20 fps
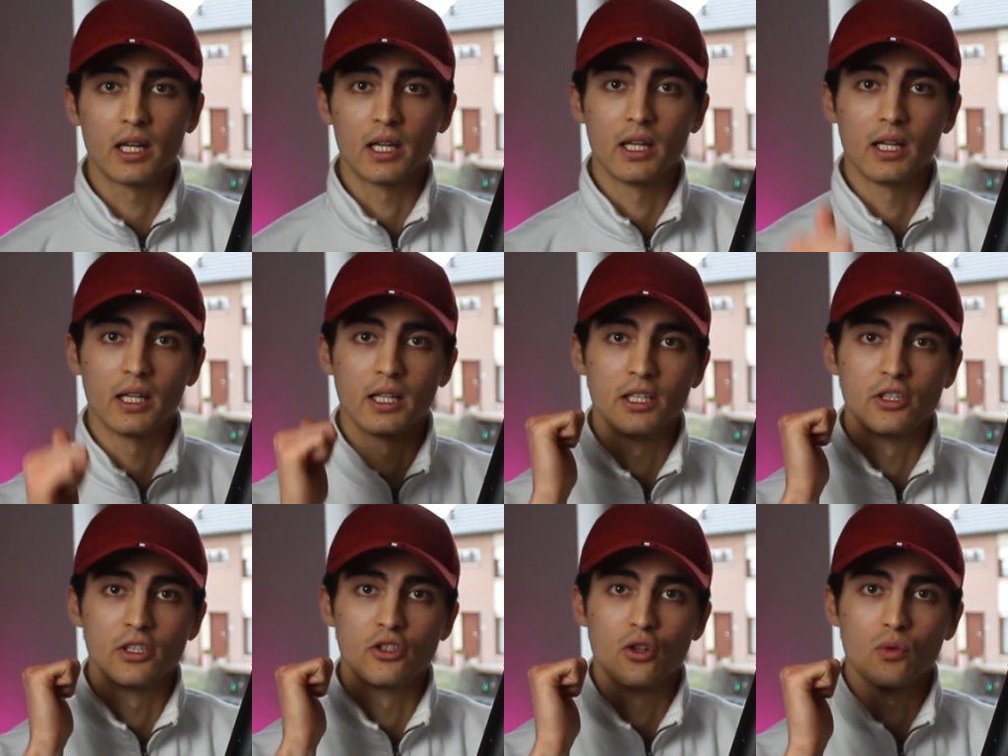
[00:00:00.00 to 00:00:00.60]
It
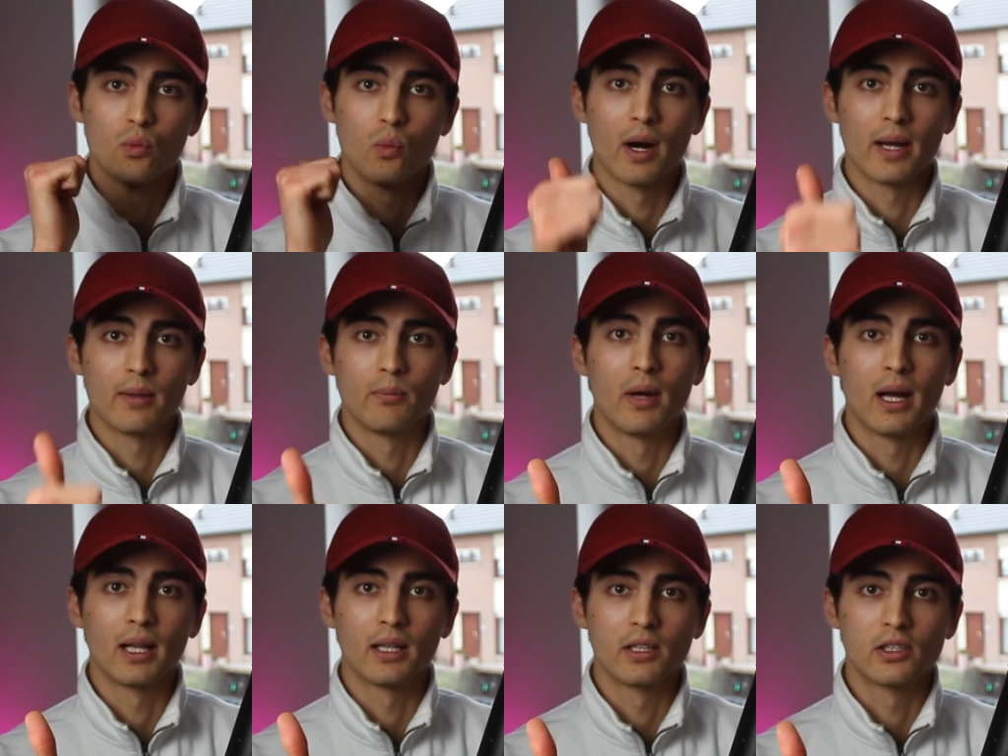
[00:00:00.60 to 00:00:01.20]
is your white
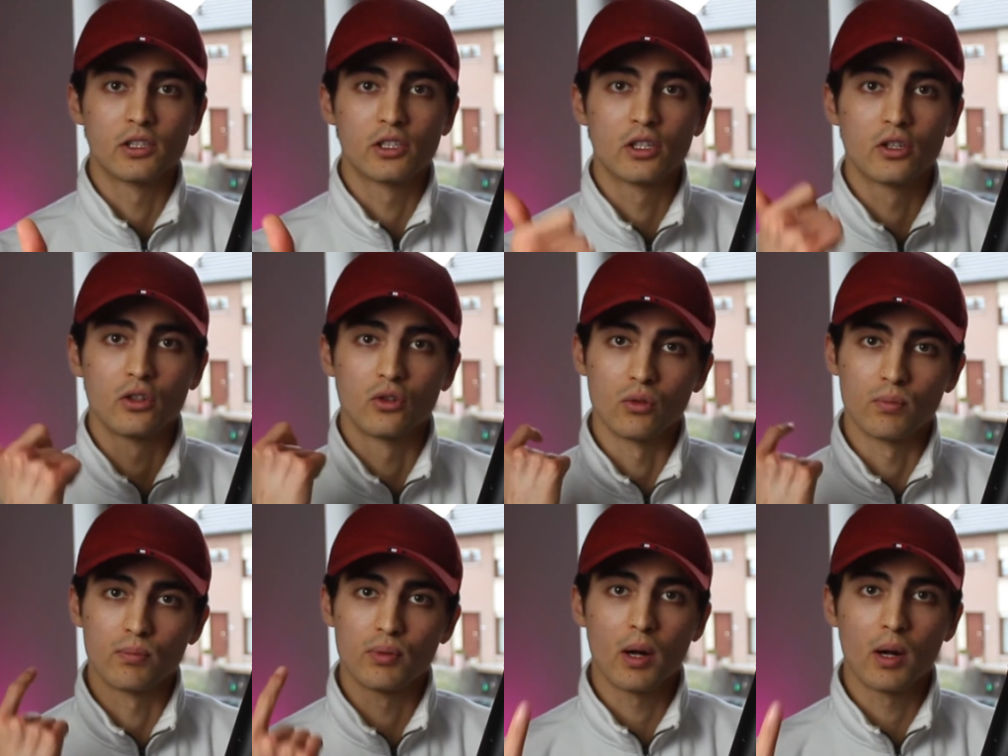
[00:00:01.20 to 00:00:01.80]
balance, your
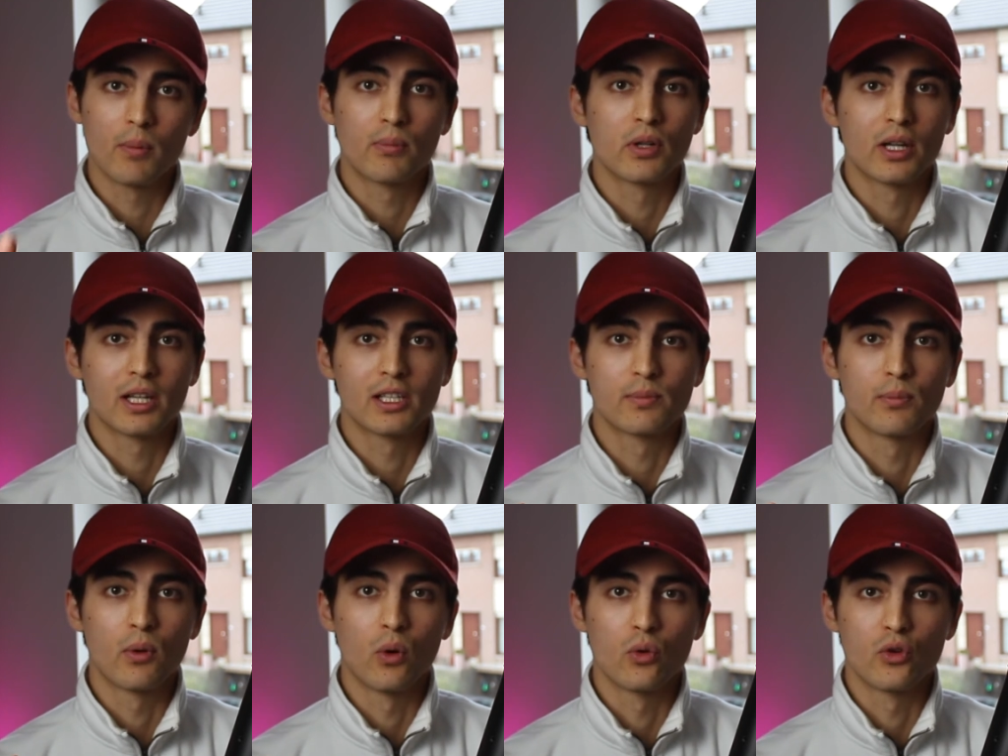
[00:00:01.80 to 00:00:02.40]
proper
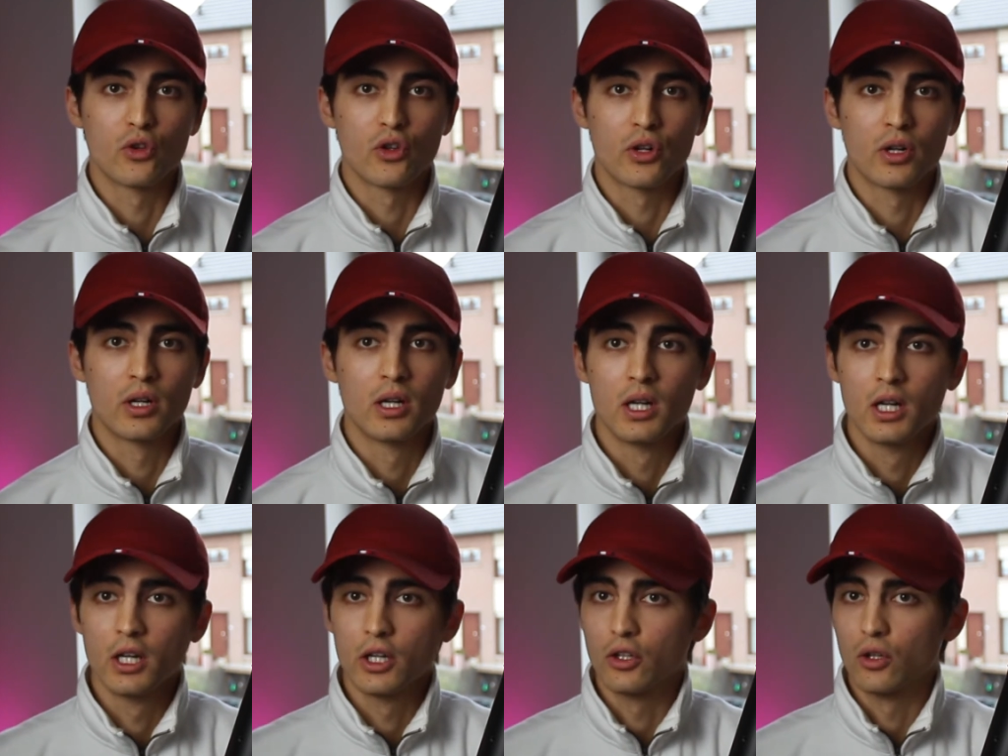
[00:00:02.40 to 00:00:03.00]
exposure,
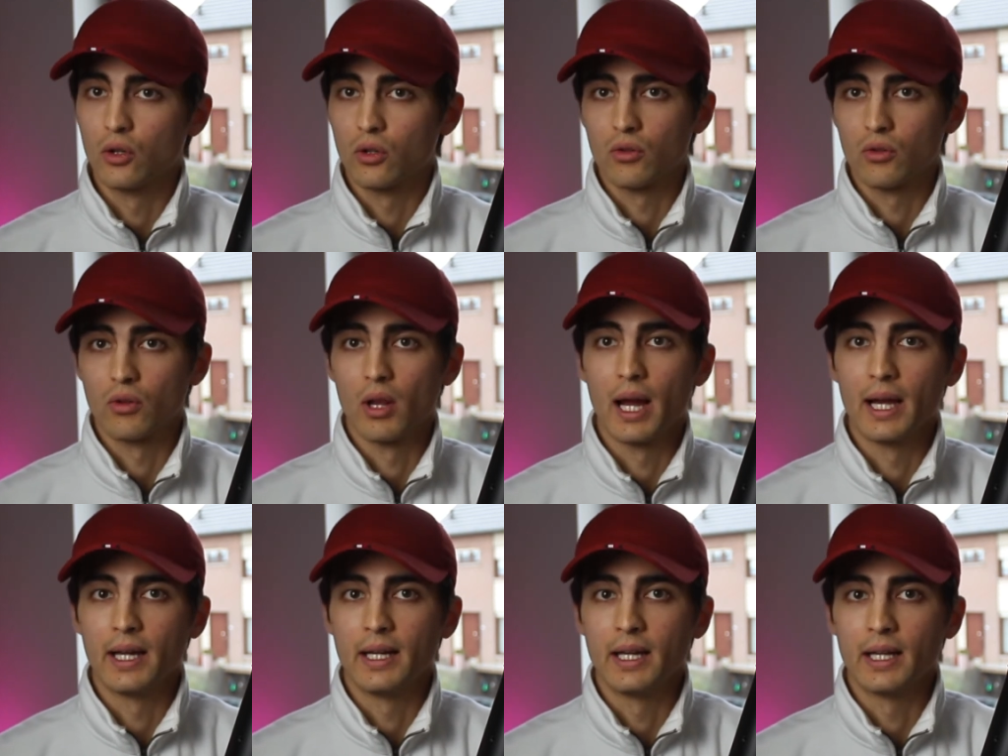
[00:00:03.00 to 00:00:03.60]
your
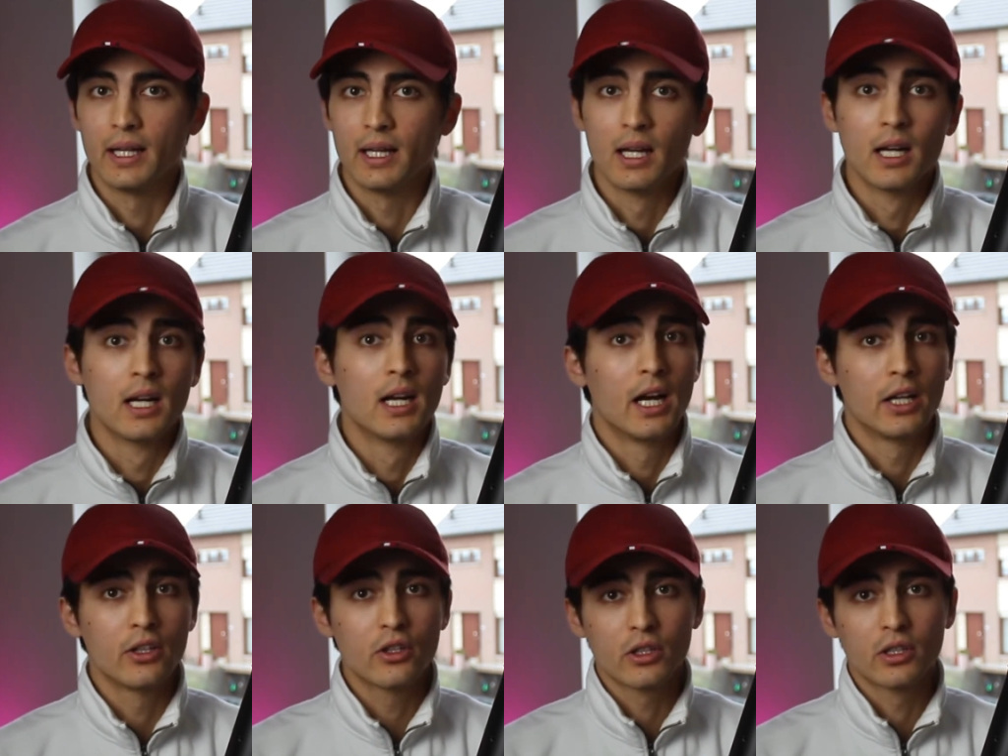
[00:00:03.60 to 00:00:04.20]
lighting,
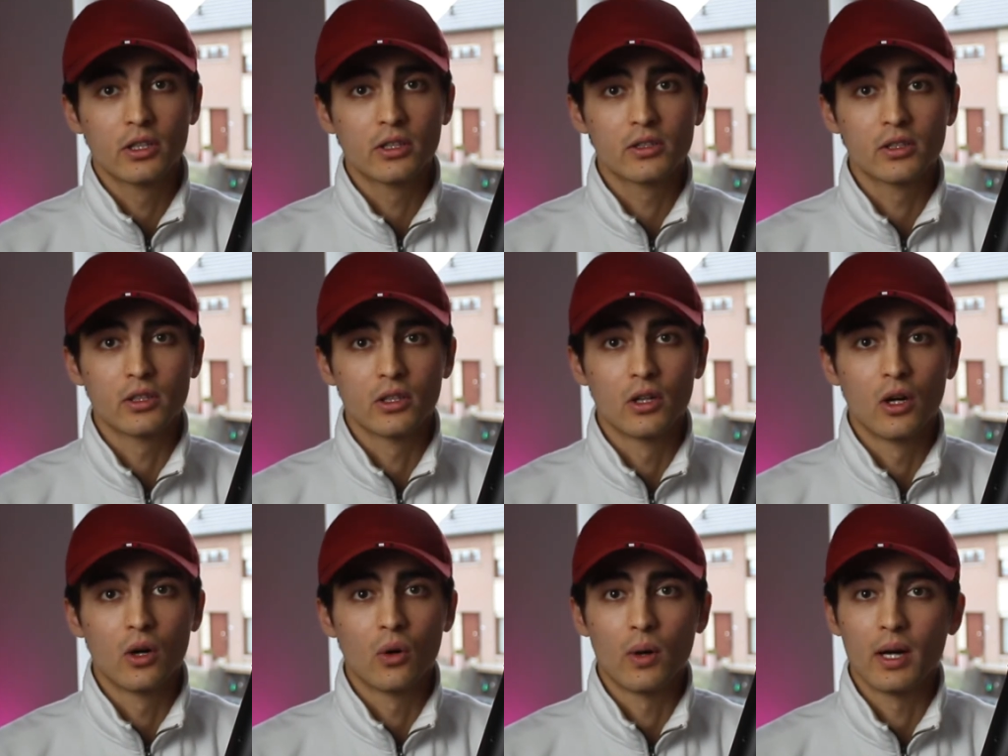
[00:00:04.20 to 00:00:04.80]
and you're good to
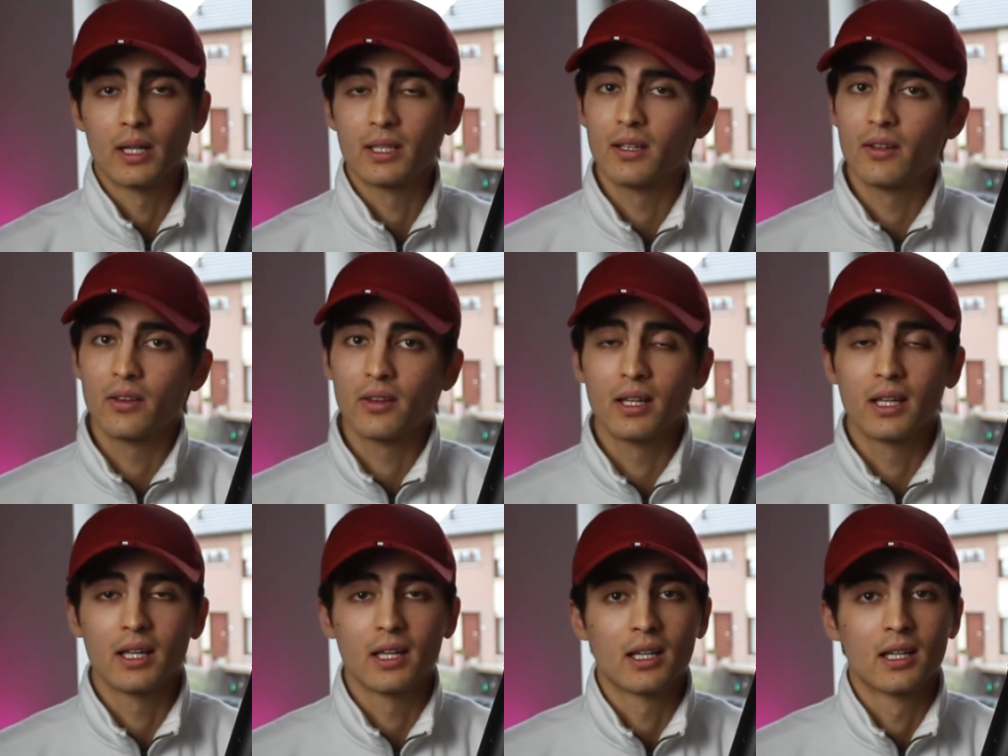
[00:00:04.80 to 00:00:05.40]
go. And I
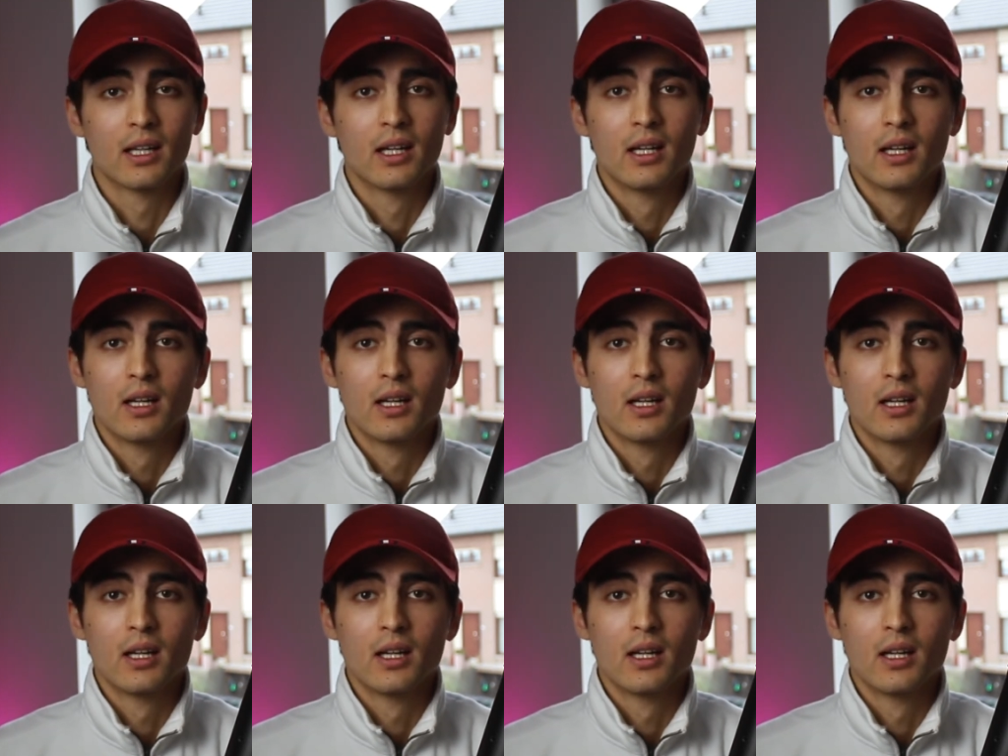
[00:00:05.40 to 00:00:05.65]
think